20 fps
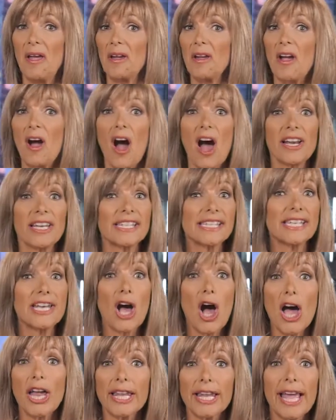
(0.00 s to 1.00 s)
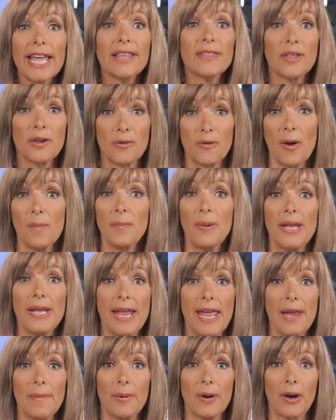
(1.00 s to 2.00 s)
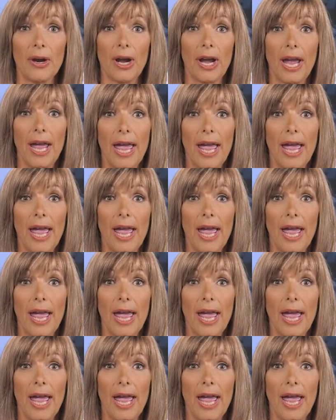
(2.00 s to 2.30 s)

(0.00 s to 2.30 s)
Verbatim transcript: God is not like the grumpy neighbor